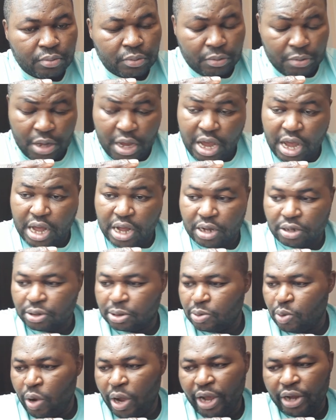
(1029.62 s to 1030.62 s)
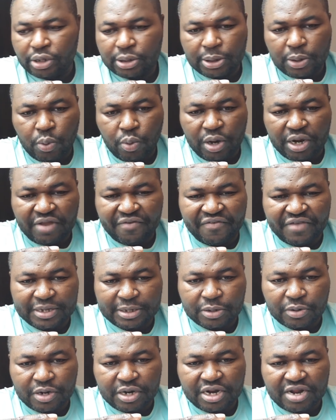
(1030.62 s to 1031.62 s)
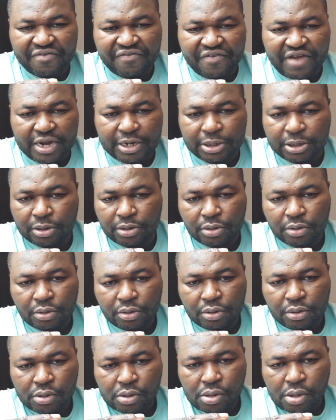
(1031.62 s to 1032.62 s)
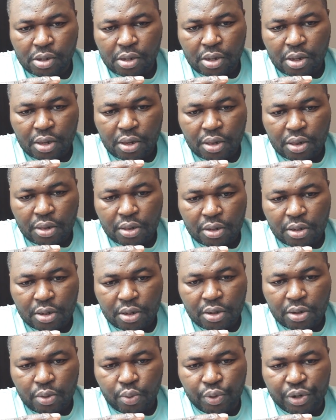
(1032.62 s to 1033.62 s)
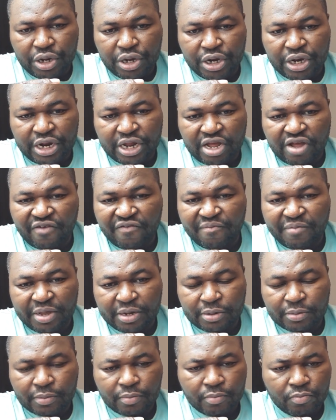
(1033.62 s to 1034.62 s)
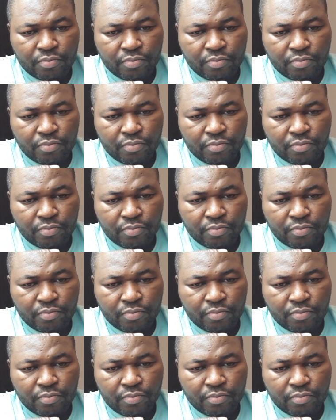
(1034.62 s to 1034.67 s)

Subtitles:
Yeah, so what if he has created a fraction within the government,